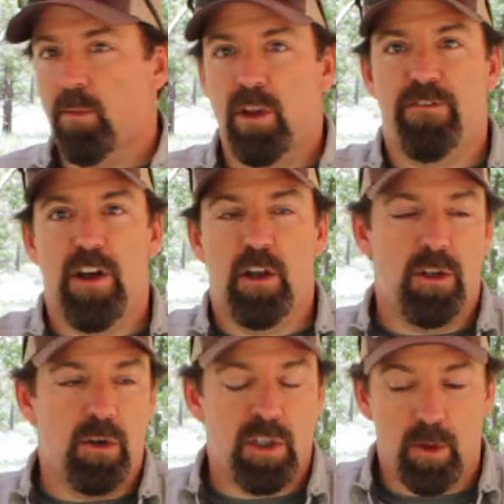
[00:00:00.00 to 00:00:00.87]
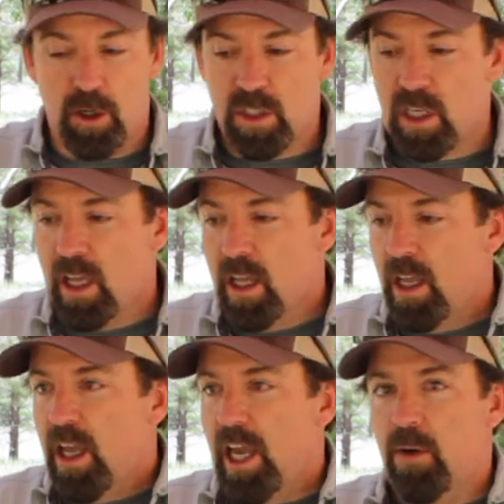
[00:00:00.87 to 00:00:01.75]
I'm with fellow YouTubers,
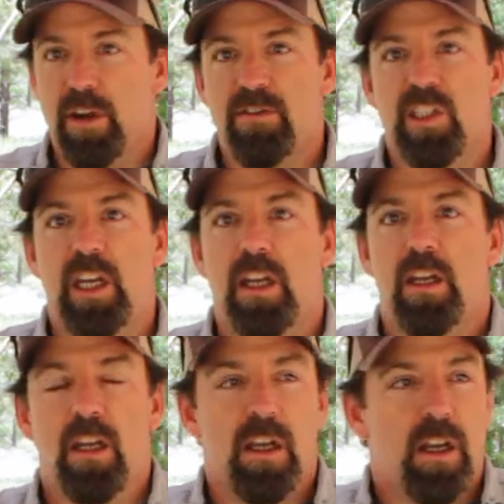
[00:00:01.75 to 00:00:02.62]
and we've seen